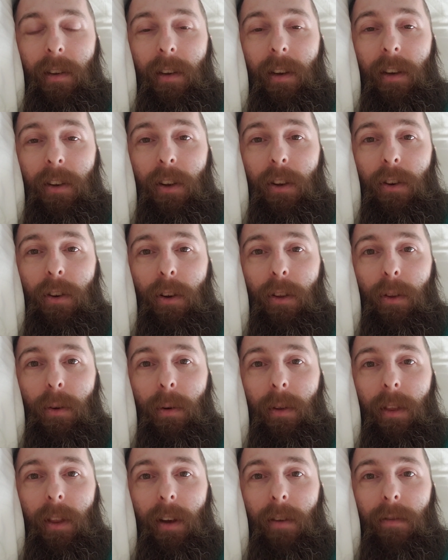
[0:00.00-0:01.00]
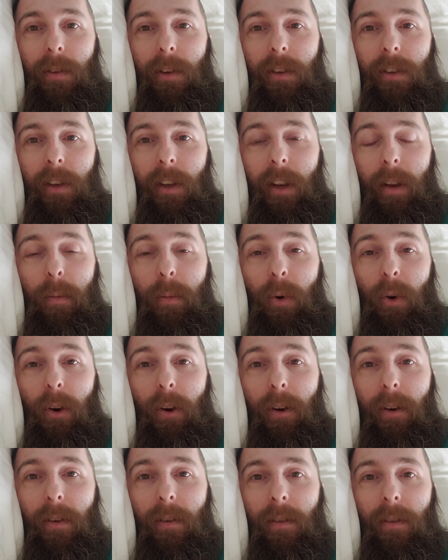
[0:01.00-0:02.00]
and you don't know what love is
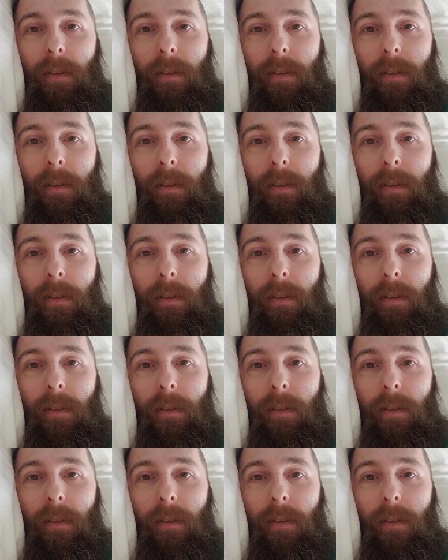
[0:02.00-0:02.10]
anymore.